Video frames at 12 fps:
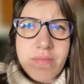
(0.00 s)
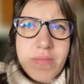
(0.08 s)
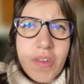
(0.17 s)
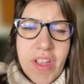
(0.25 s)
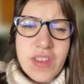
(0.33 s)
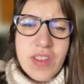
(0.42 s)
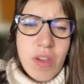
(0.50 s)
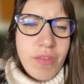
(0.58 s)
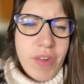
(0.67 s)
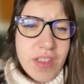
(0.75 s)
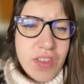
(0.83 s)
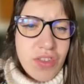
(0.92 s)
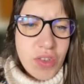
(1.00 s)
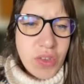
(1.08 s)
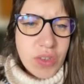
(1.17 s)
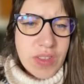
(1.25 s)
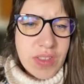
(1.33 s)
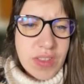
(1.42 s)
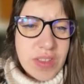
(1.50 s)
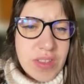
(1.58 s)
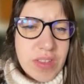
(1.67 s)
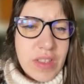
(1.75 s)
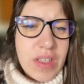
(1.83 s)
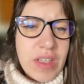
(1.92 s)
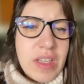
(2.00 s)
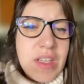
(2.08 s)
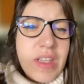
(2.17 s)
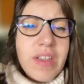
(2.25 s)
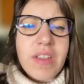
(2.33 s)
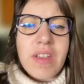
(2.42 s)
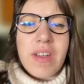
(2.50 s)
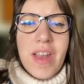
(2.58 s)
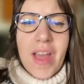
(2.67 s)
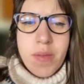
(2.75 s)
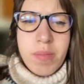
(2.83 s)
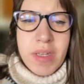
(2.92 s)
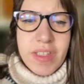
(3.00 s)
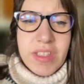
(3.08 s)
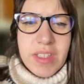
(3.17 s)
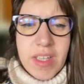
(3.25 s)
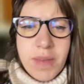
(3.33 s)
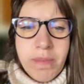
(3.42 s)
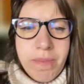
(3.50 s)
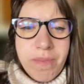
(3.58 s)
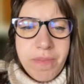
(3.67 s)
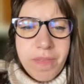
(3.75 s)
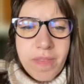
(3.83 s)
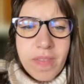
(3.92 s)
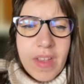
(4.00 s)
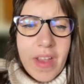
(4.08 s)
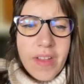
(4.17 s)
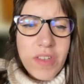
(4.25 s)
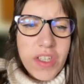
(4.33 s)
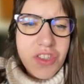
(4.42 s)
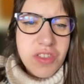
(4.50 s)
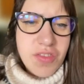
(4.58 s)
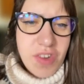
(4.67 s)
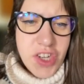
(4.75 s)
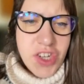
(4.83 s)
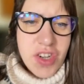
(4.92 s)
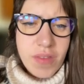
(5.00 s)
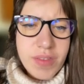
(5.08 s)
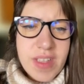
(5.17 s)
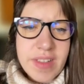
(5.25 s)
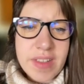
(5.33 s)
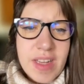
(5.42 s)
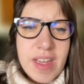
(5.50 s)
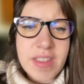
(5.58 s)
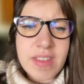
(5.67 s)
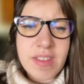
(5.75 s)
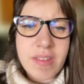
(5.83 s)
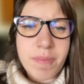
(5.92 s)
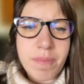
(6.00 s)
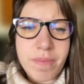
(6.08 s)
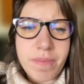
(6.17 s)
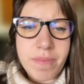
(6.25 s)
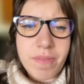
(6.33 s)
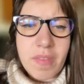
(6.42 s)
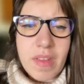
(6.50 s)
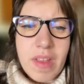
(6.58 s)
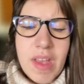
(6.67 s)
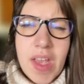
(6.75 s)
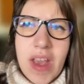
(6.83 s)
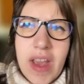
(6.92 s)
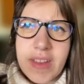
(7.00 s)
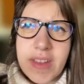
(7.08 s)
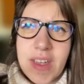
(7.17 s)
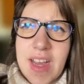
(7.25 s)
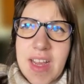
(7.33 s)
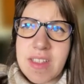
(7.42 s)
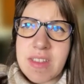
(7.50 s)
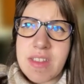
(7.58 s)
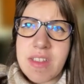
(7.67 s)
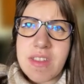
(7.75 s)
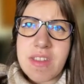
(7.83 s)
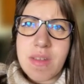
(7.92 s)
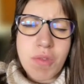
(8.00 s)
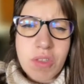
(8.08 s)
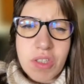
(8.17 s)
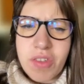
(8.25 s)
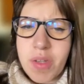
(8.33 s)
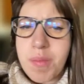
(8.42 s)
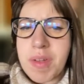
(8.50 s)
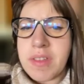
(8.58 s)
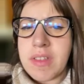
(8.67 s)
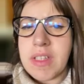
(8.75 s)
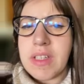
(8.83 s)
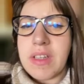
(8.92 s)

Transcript: rescue of astronauts, liability and registration of satellites. And the last is the Moon Agreement,